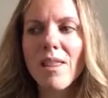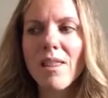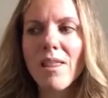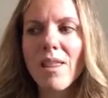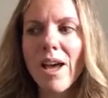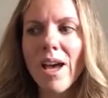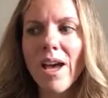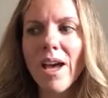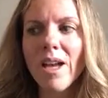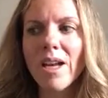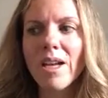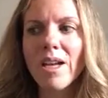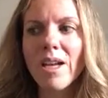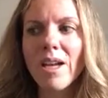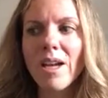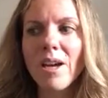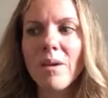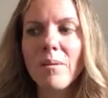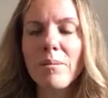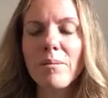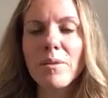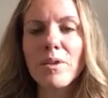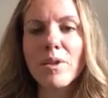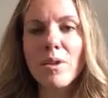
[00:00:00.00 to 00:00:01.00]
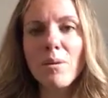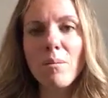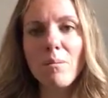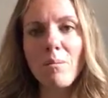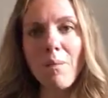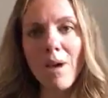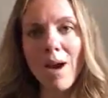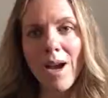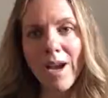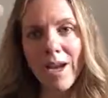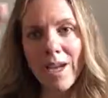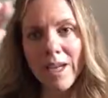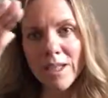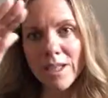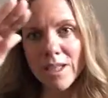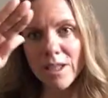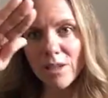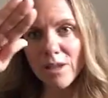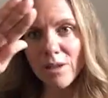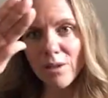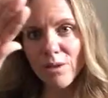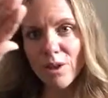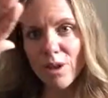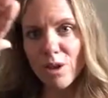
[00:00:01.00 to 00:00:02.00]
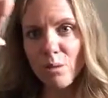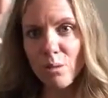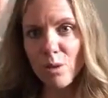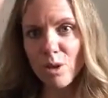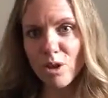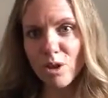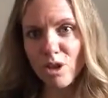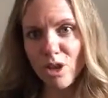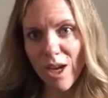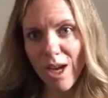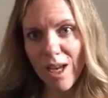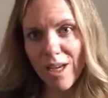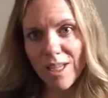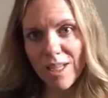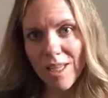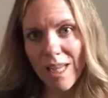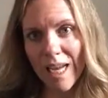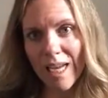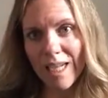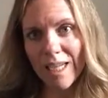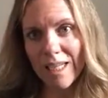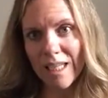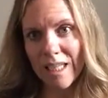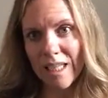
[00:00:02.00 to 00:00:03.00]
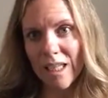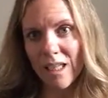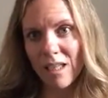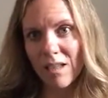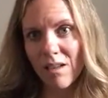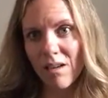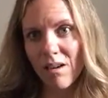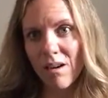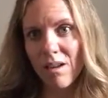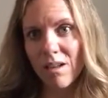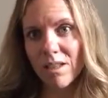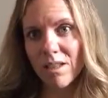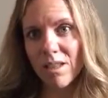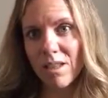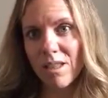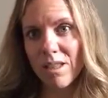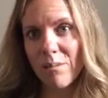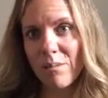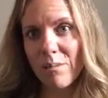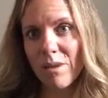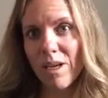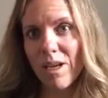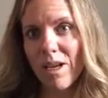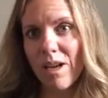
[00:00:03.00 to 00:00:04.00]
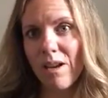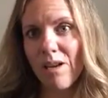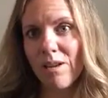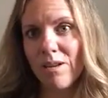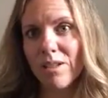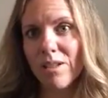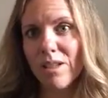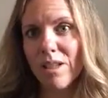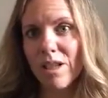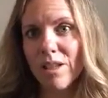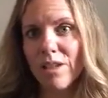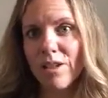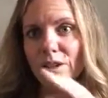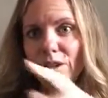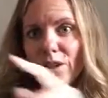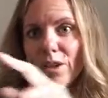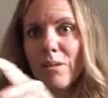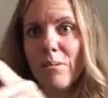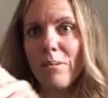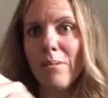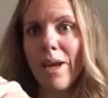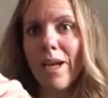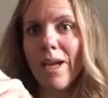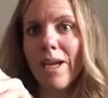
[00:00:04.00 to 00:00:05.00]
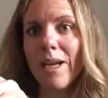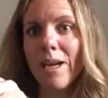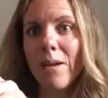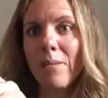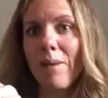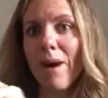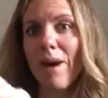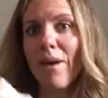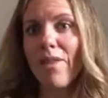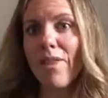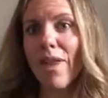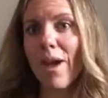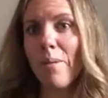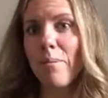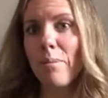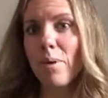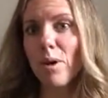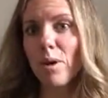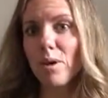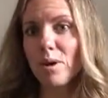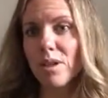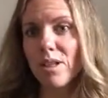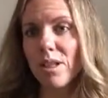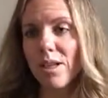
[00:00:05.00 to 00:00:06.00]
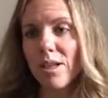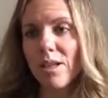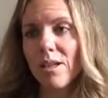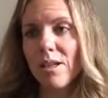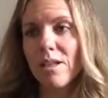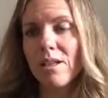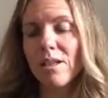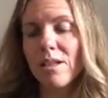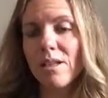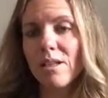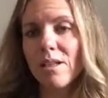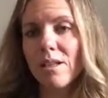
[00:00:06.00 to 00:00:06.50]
that your mind is still going to project that need onto somebody else, and you're going to make it about that person